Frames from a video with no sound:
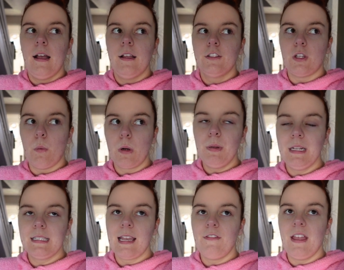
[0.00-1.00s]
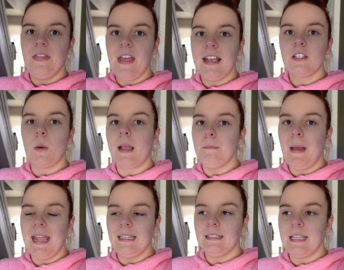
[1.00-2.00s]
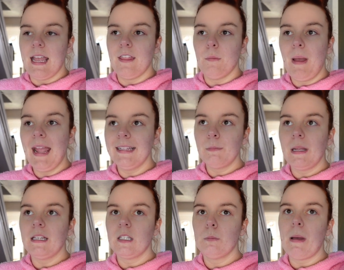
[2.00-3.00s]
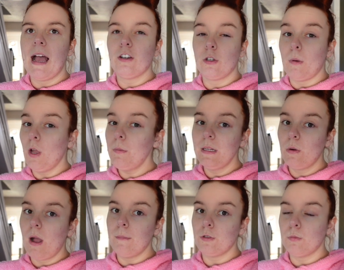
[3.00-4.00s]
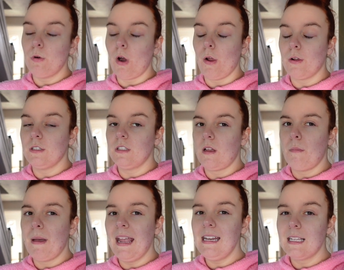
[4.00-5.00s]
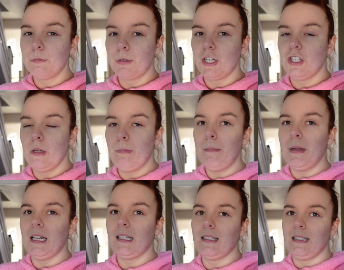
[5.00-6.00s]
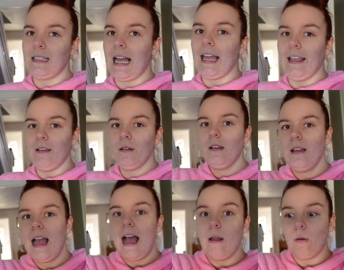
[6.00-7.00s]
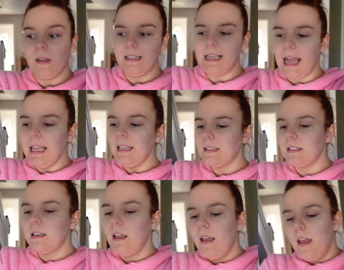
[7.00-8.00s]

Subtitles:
So I want to put it together in there so I can paint it. The paint's been dispatched. I'm hoping it'll come tomorrow because I paid express shipping, but it doesn't say how long it takes.